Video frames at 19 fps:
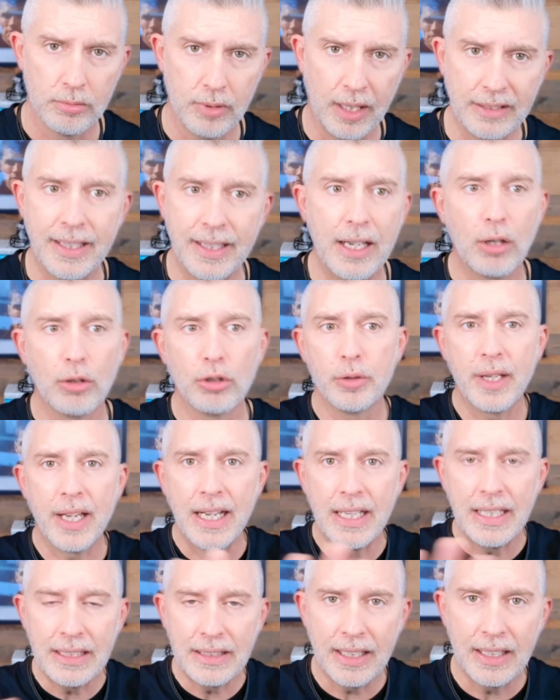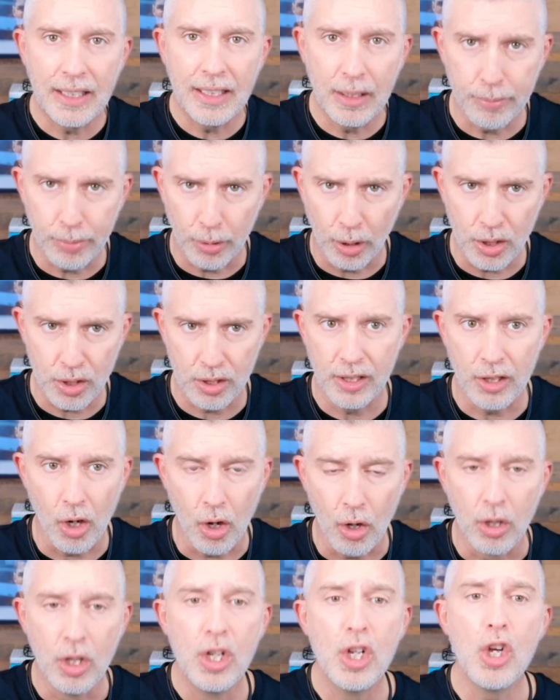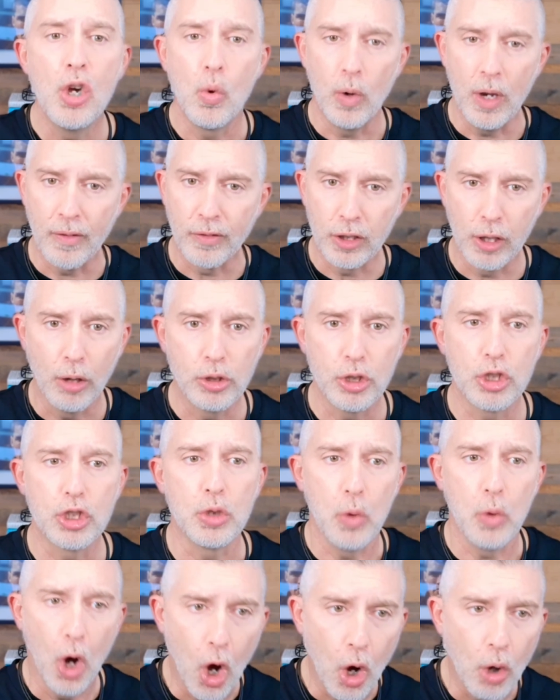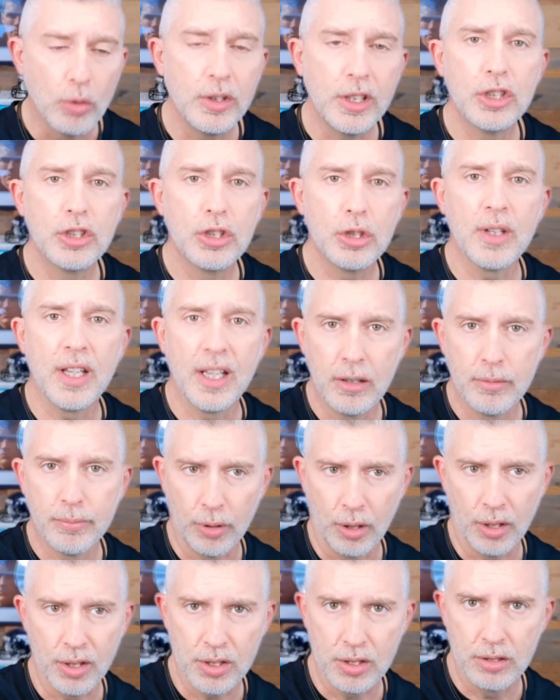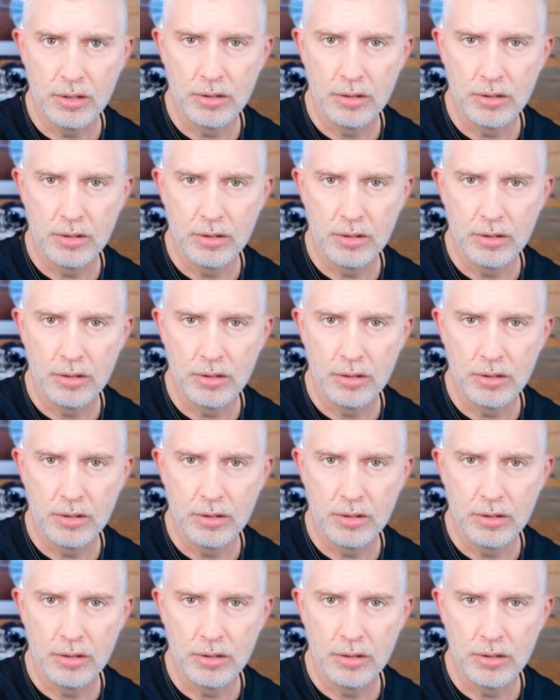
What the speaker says: Like they don't do anything in person at all. We have coaches who only do in person,